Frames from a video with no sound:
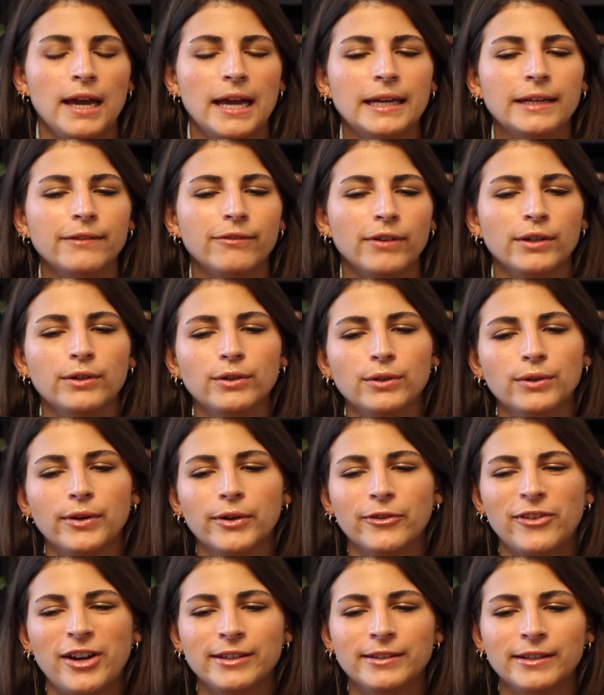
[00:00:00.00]
And if I do
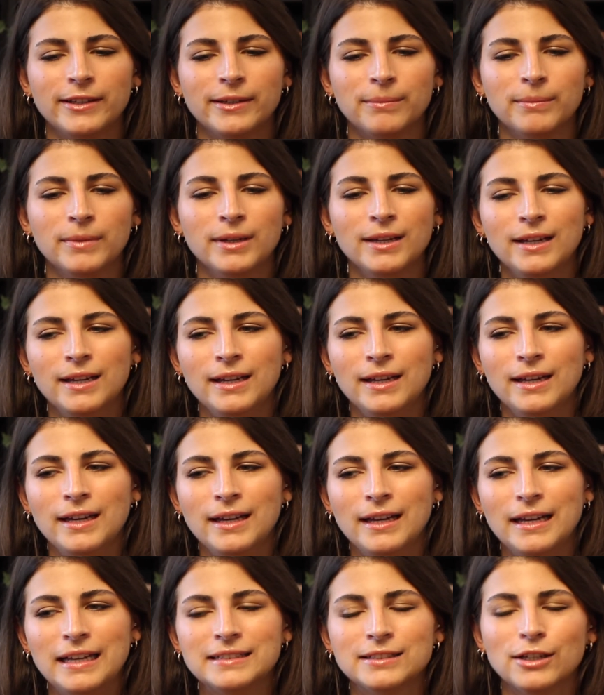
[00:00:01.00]
regret them,
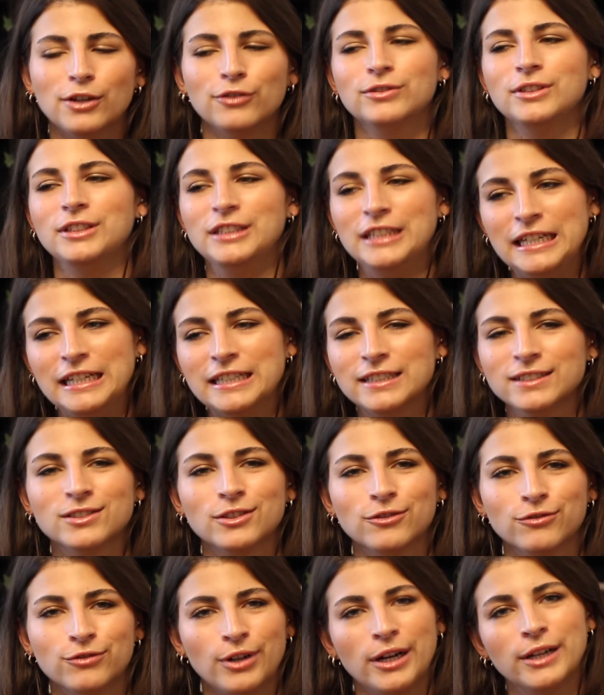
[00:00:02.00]
it's after years
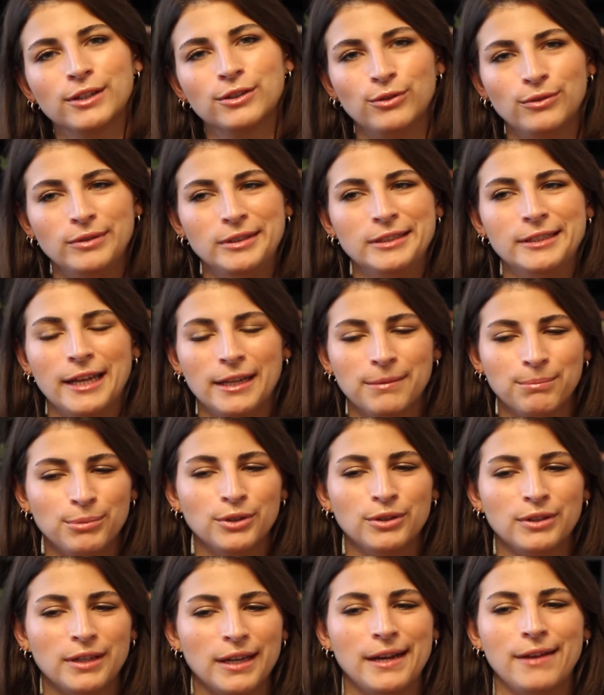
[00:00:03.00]
of trying to read that
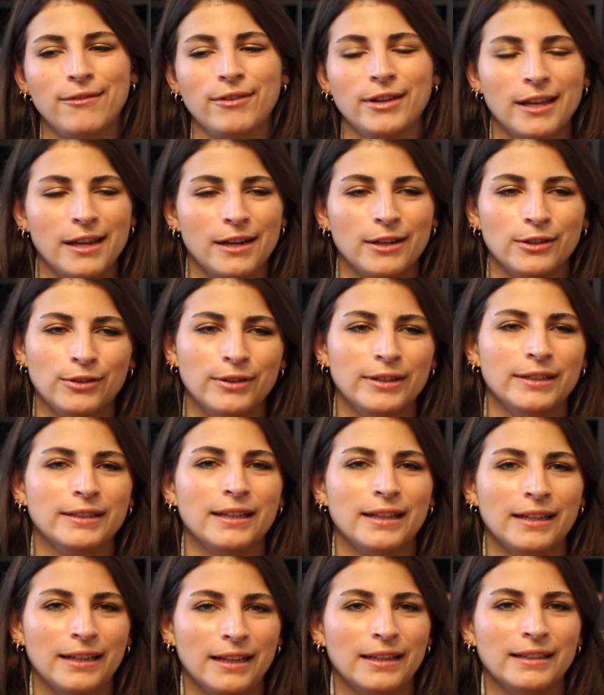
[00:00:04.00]
book and never getting to it
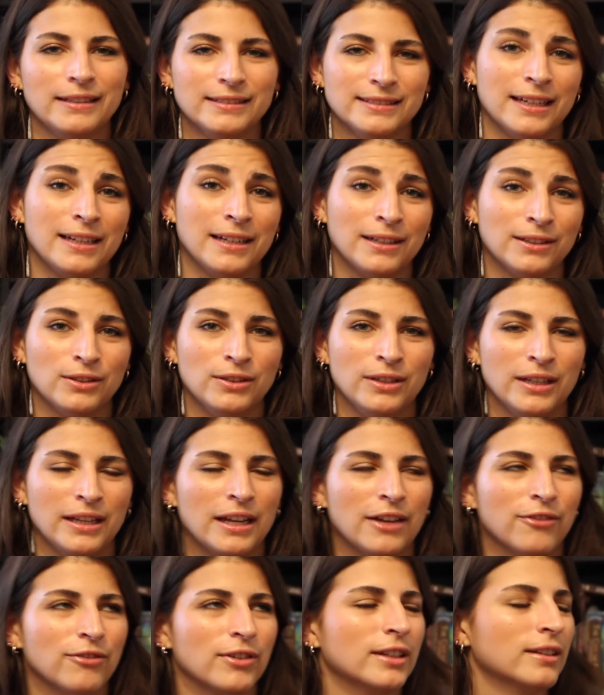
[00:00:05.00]
and then deciding to
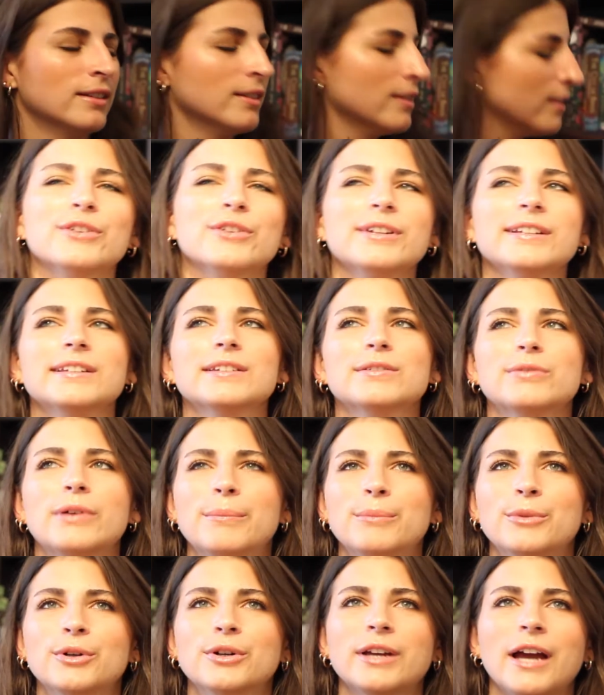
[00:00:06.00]
DNF it. this is
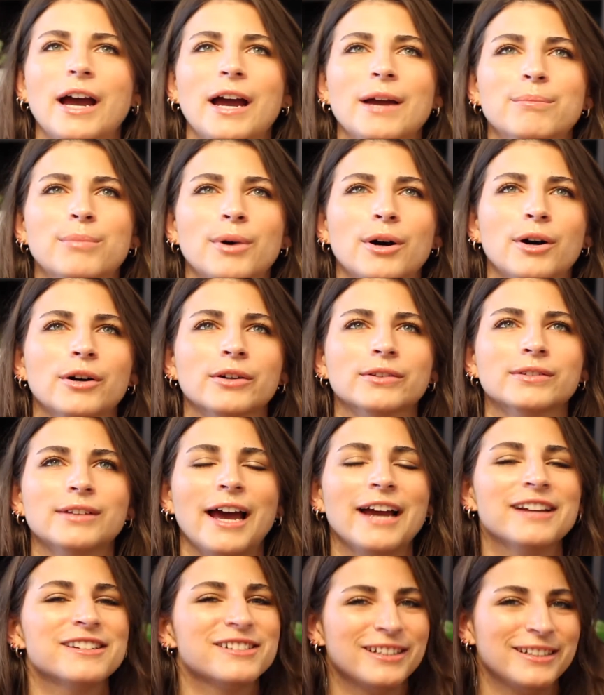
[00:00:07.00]
one book I bought
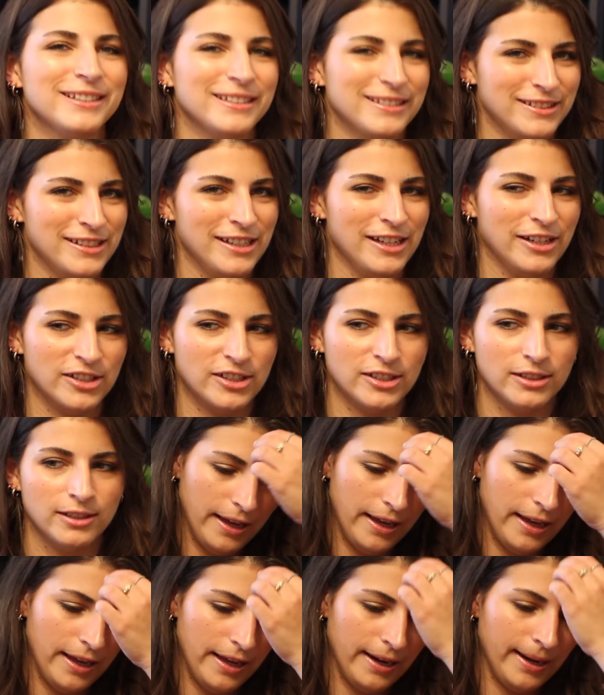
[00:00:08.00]
actually this year.
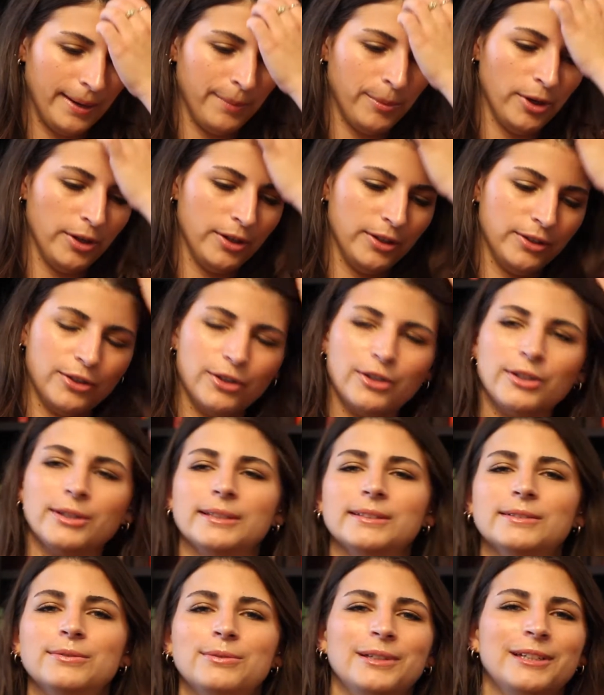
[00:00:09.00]
And I bought it during
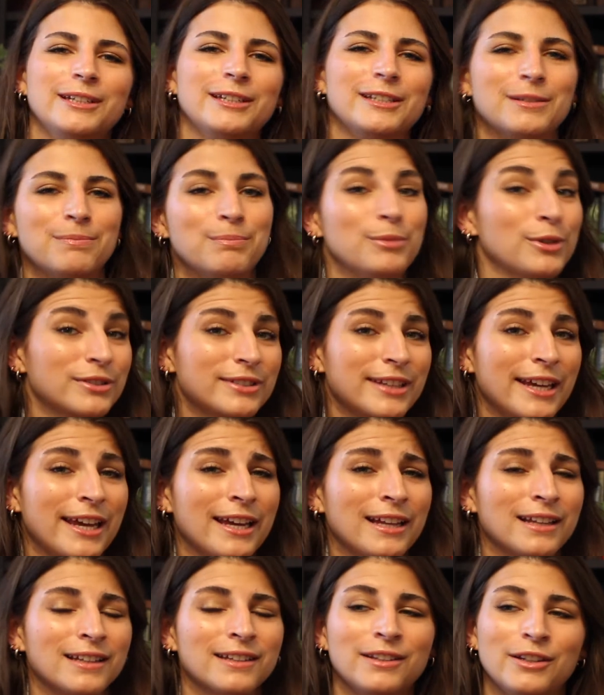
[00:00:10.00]
the Swedish book
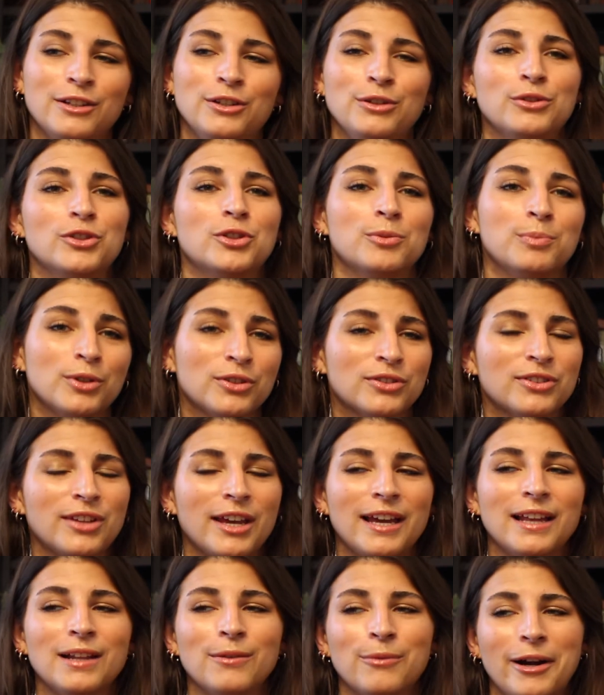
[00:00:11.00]
sale, the huge book
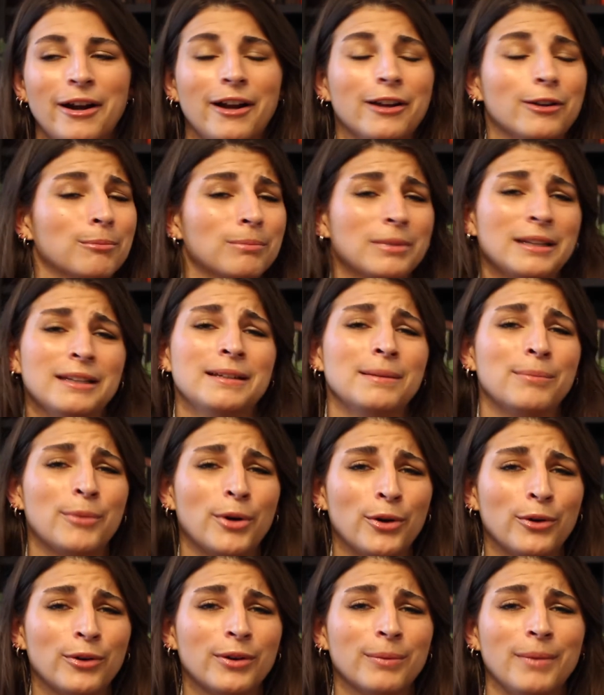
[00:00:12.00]
sale where I completely
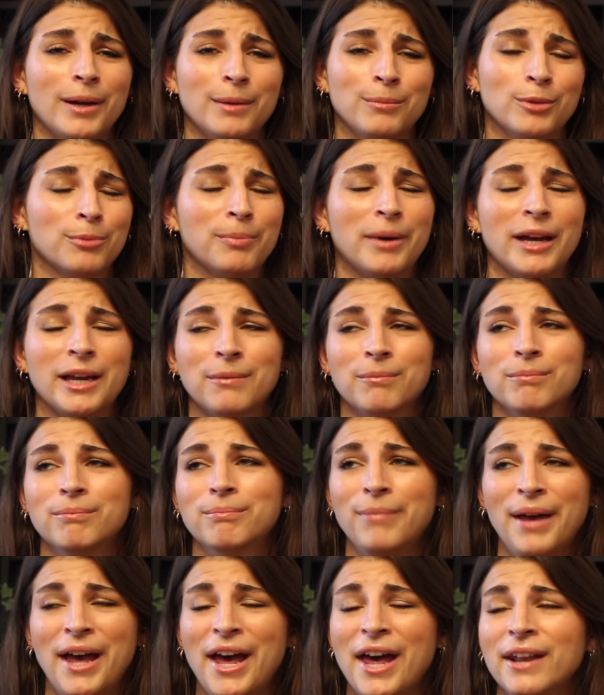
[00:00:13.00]
broke my book buying
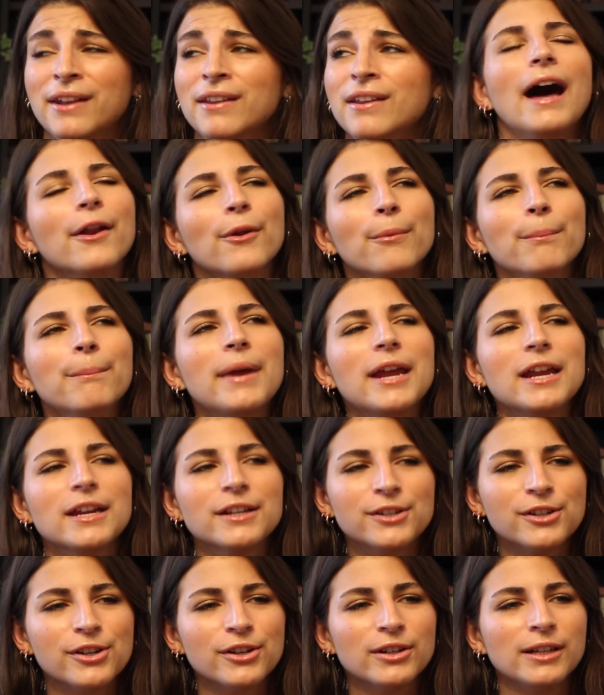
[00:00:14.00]
ban. I don't
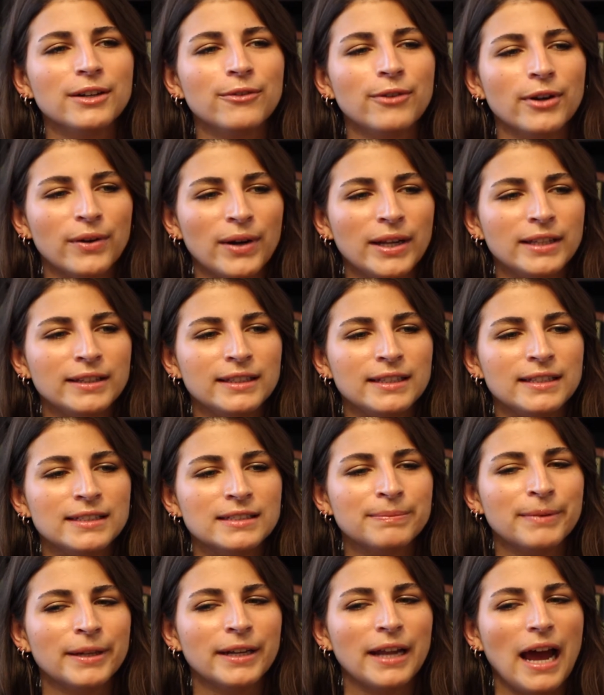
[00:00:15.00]
majorly regret this,
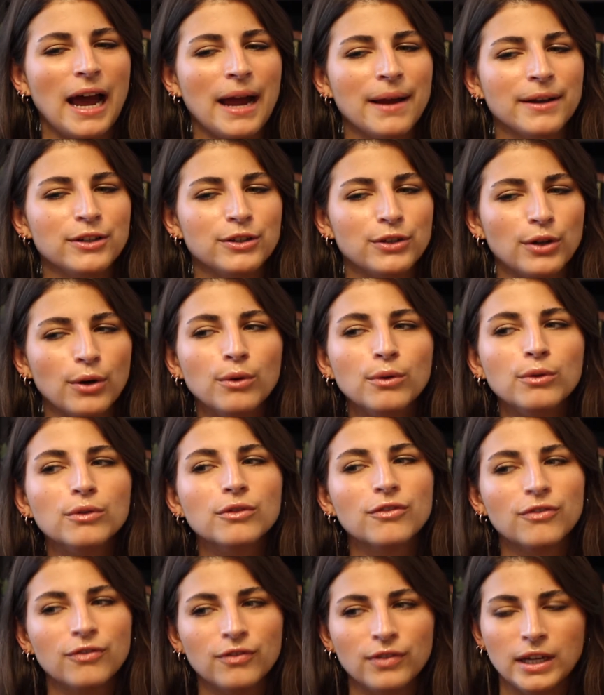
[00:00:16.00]
but I don't
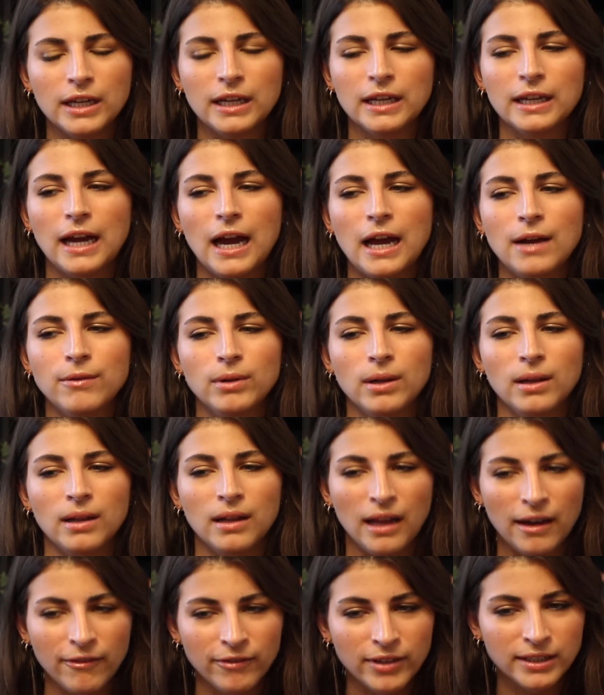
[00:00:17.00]
think I will
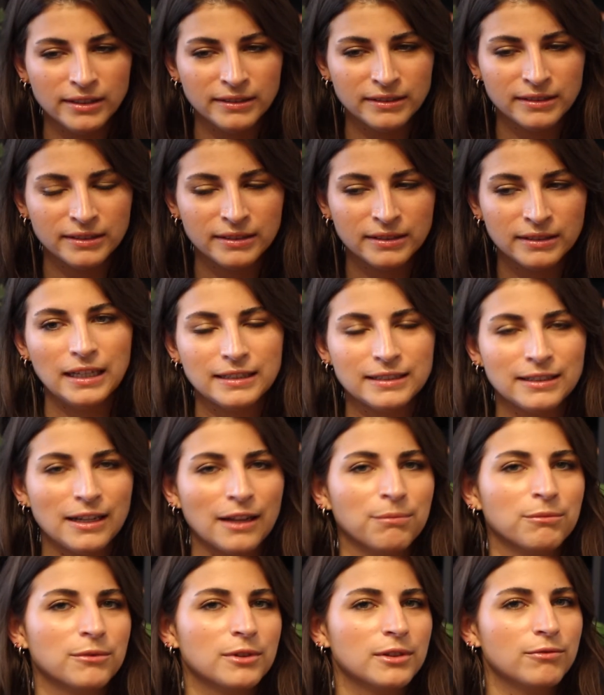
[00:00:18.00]
love it. It's
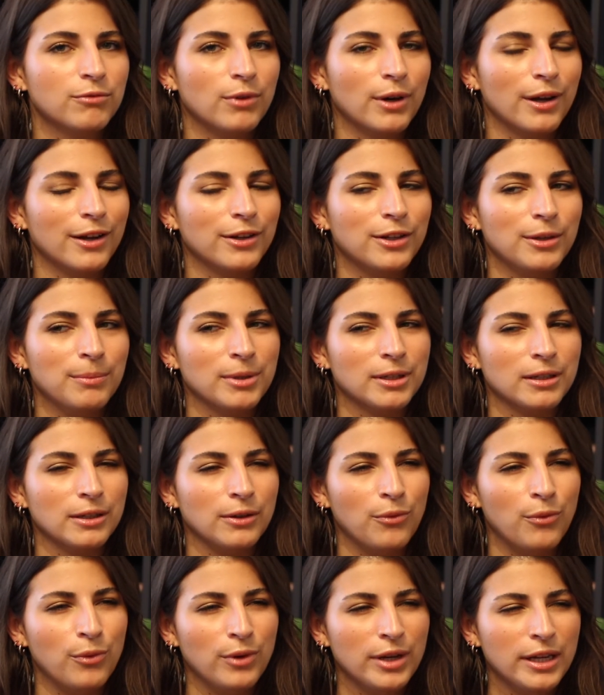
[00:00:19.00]
not what I typically
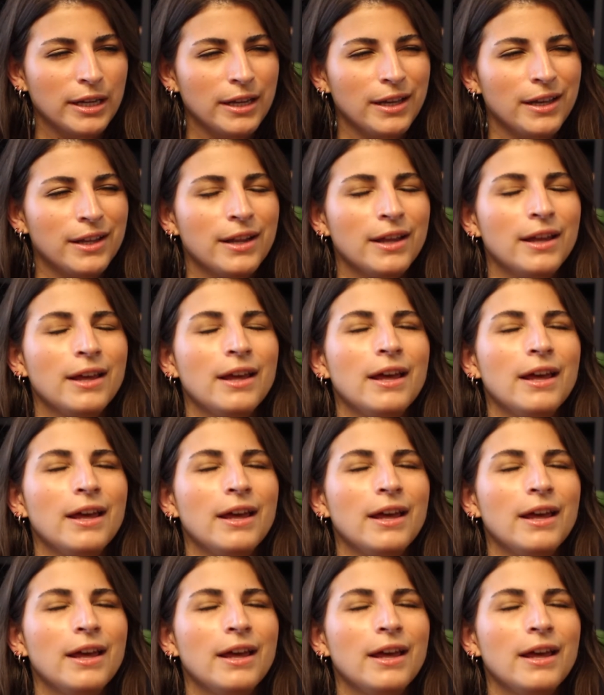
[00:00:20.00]
read.